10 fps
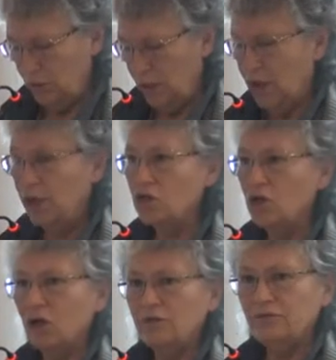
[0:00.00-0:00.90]
where I
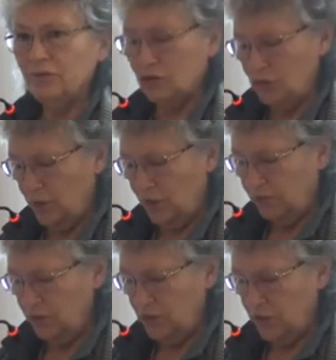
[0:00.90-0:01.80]
taught for
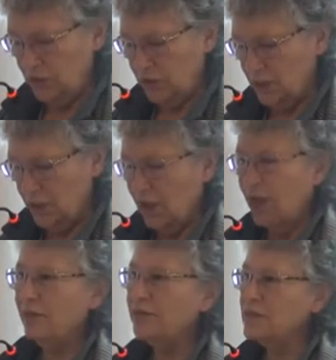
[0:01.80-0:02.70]
12 years
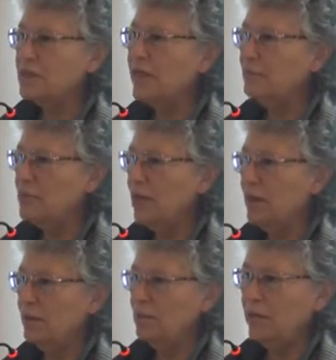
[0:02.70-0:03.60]
at the same
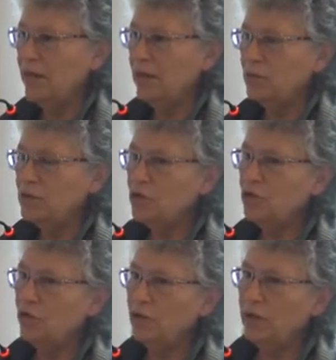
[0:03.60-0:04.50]
time that I was
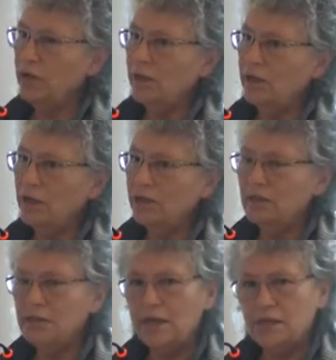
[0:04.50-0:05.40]
curator at
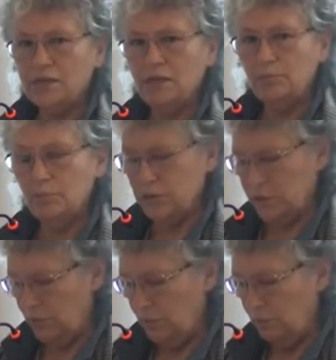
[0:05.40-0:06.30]
the Textile
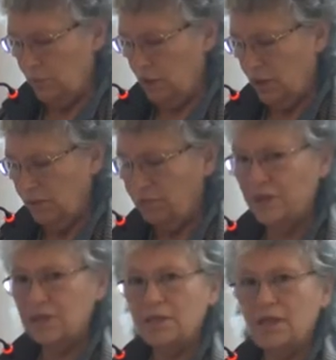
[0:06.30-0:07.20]
Museum of
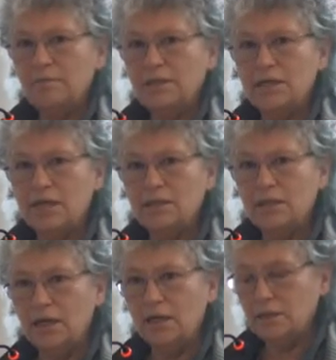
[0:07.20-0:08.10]
Islamic
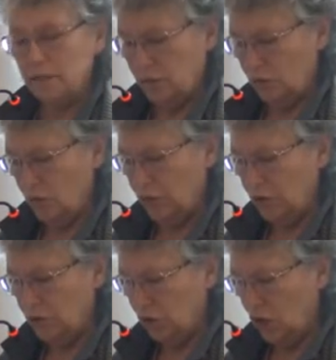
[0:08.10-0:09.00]
Textiles and Oriental